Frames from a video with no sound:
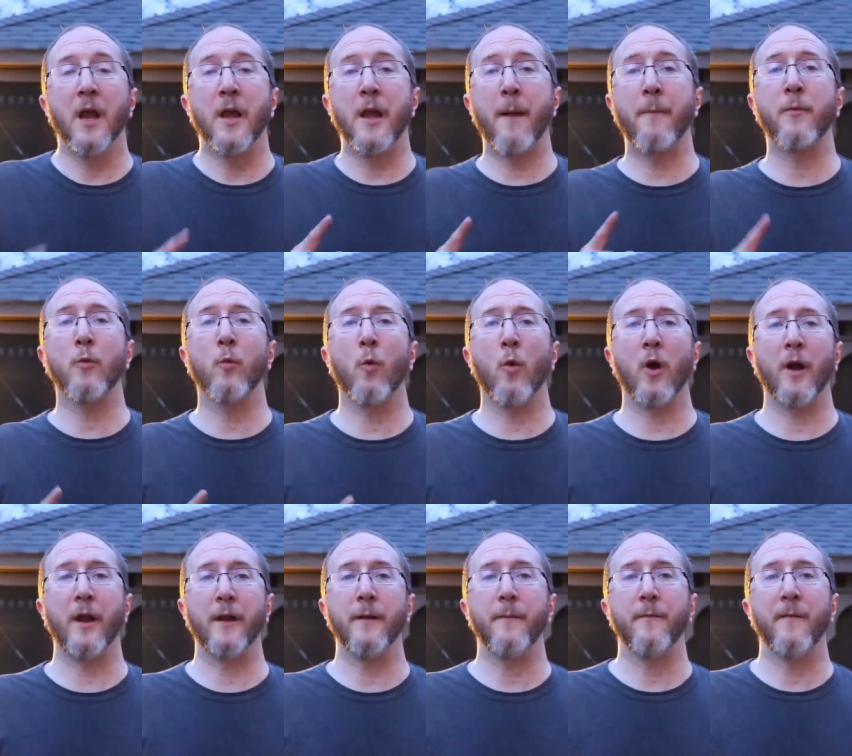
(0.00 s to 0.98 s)
Number
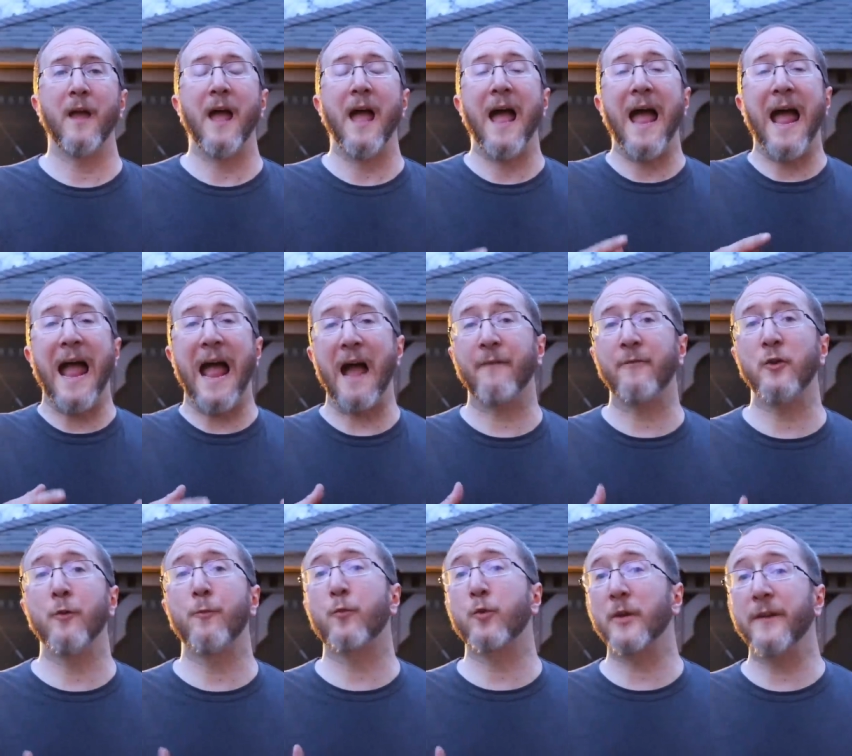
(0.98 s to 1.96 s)
one, have
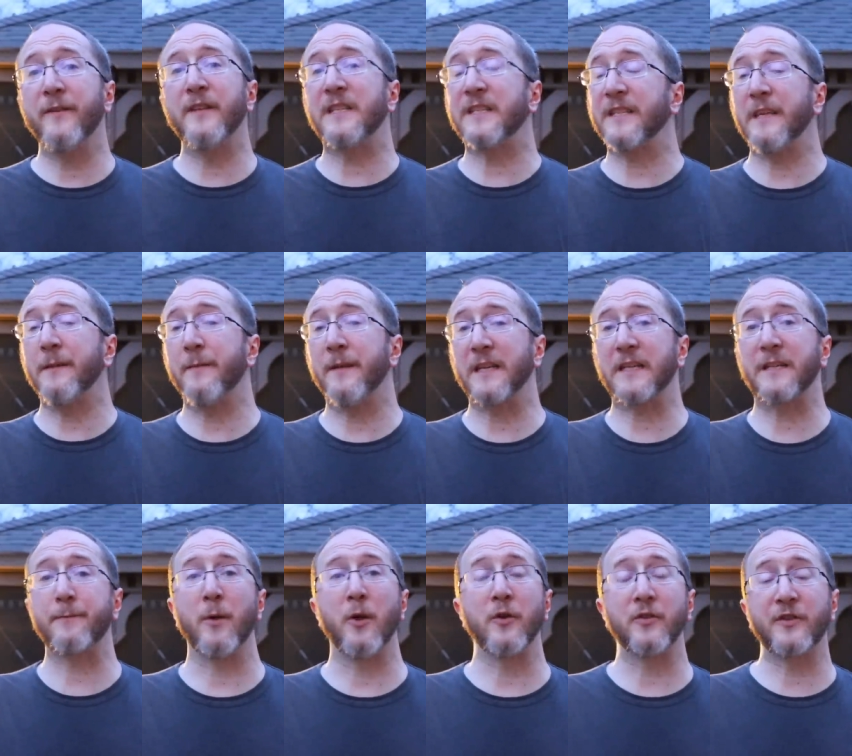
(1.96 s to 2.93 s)
you previously been
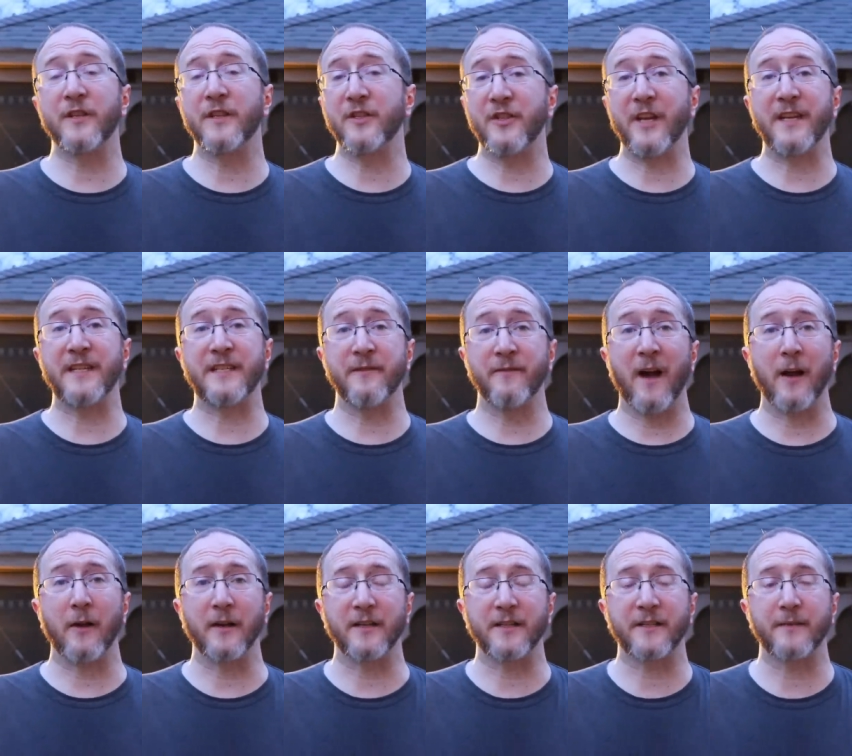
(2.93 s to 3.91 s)
exposed to the JC
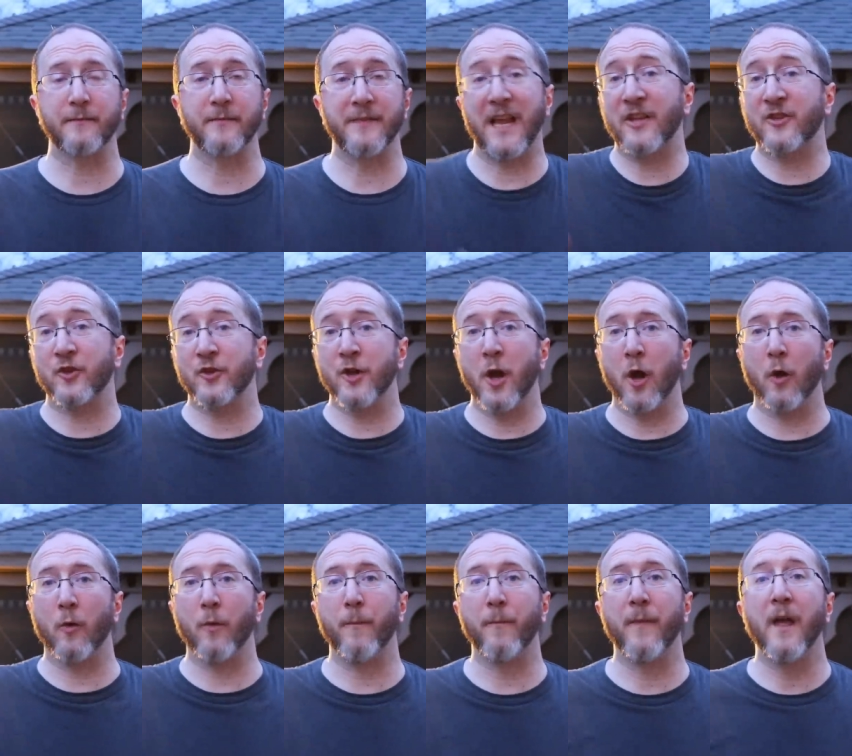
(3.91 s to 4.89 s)
virus? Yes or
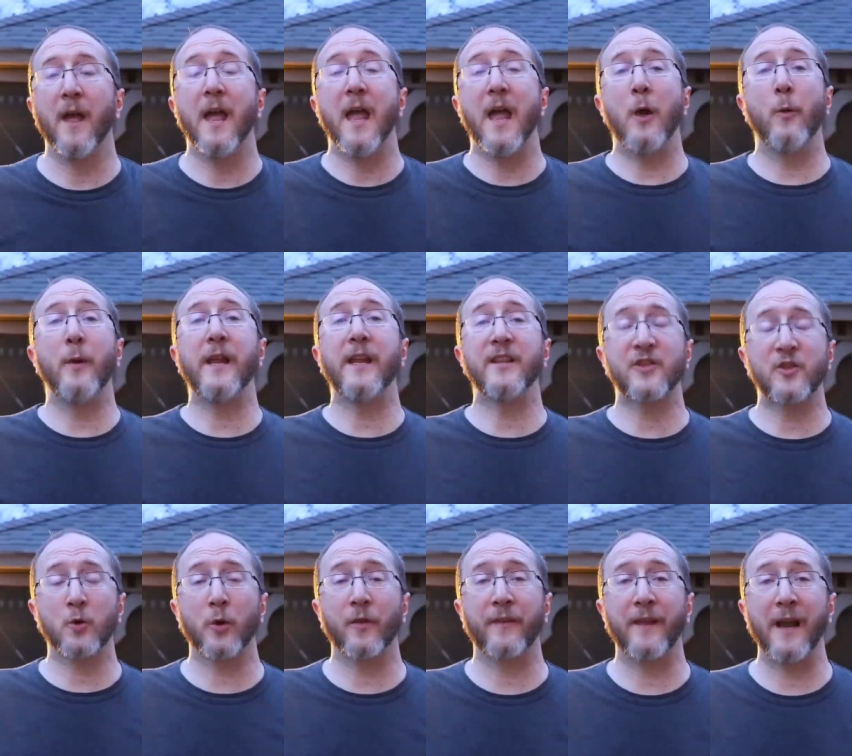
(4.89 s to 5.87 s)
no? And we can
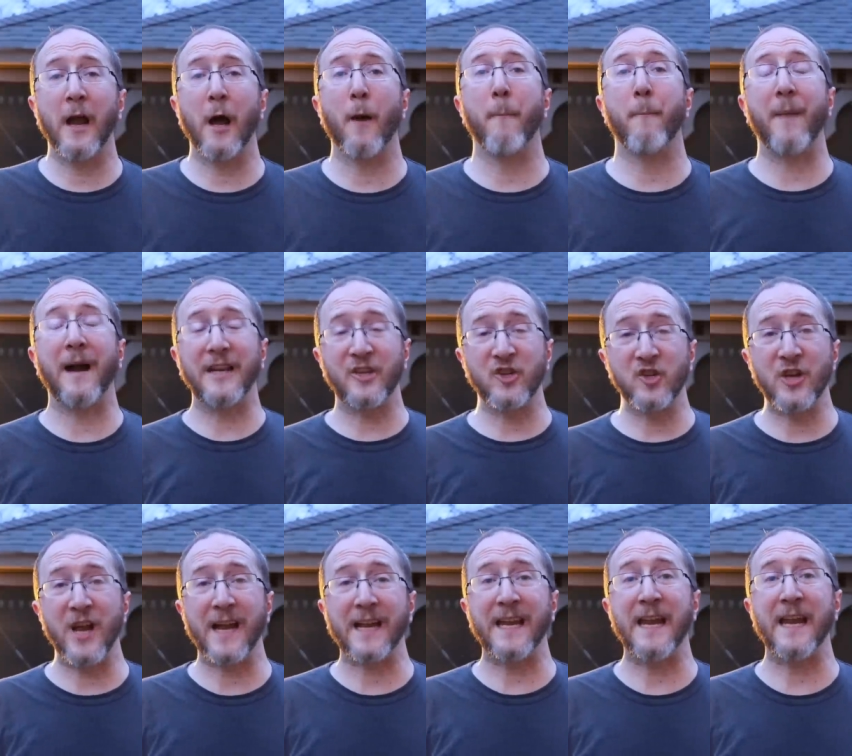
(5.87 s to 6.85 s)
sort that out by
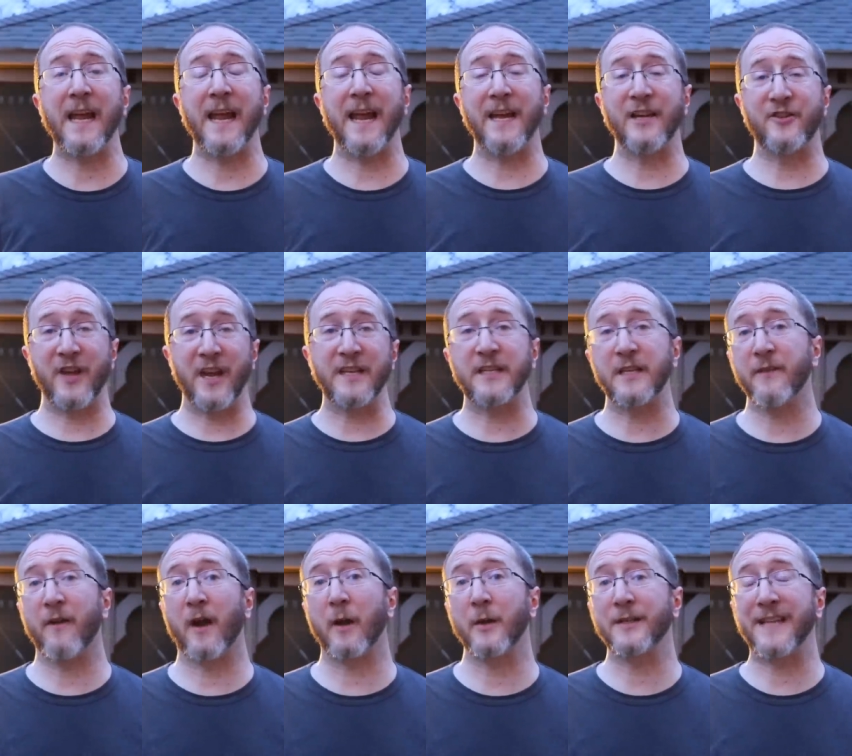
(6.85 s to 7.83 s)
checking a JC
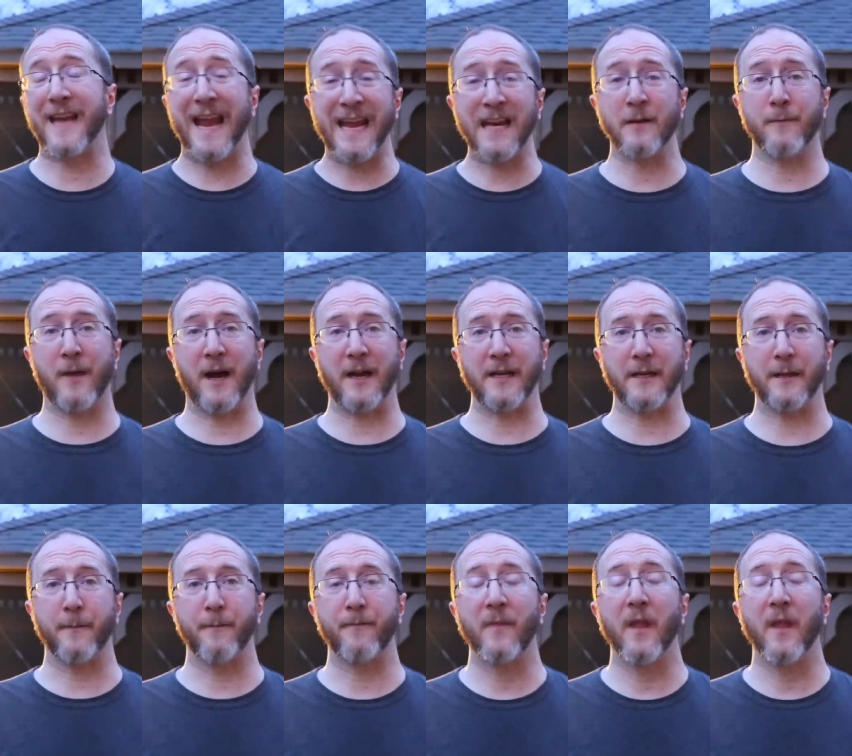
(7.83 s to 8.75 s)
virus antibody.